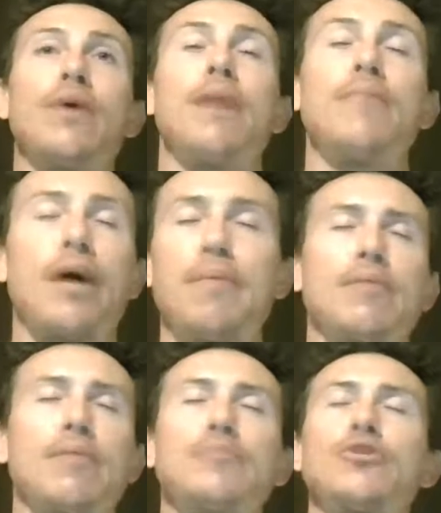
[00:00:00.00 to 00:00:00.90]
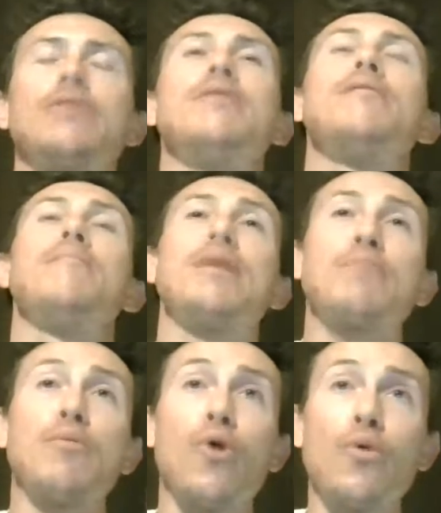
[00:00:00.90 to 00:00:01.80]
I'm sorry, make
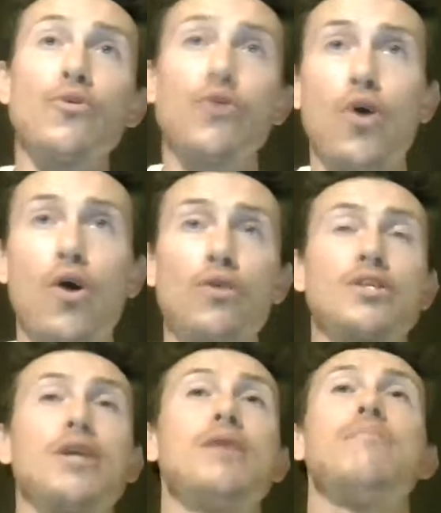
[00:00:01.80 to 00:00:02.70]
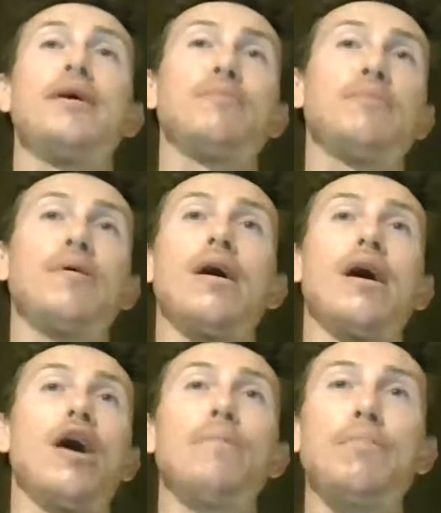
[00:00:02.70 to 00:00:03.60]
people own their cars,
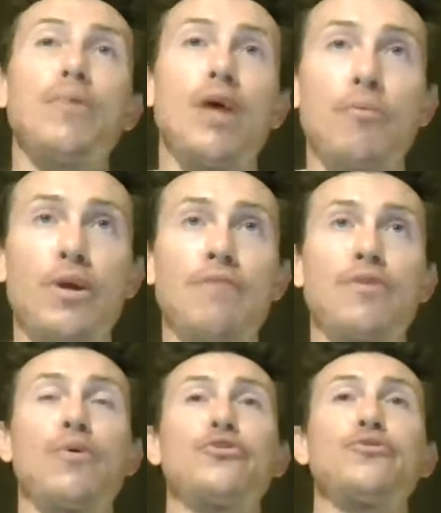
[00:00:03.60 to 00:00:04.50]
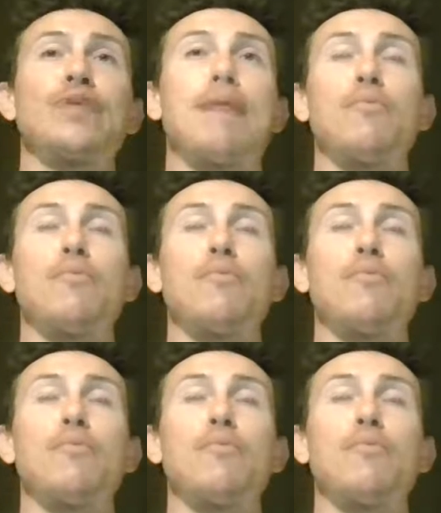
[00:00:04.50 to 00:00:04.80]
help people upgrade if they want to do that.